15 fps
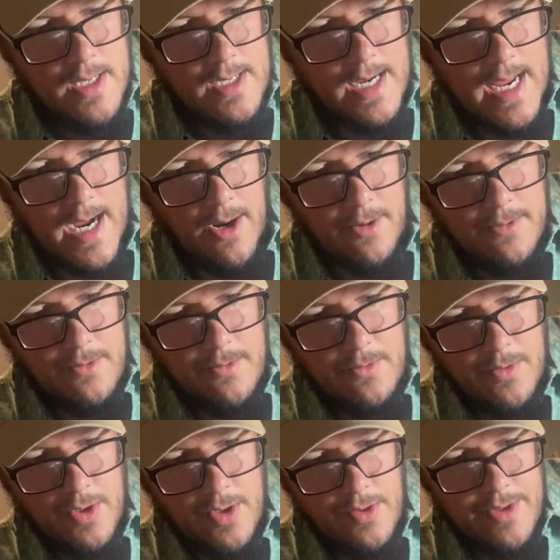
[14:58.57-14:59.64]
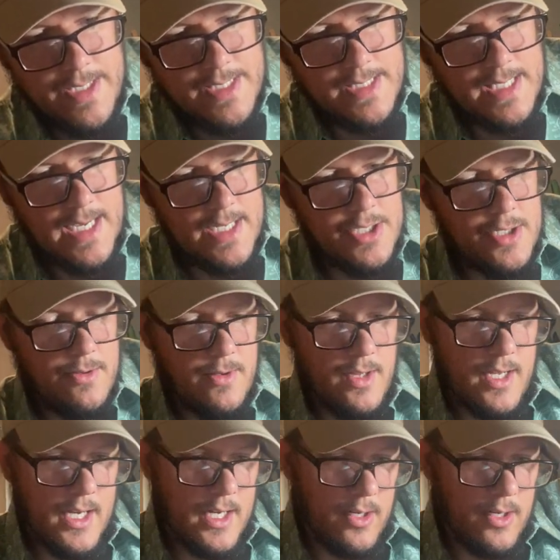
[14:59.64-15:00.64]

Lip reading: Now, will this catch you a lot of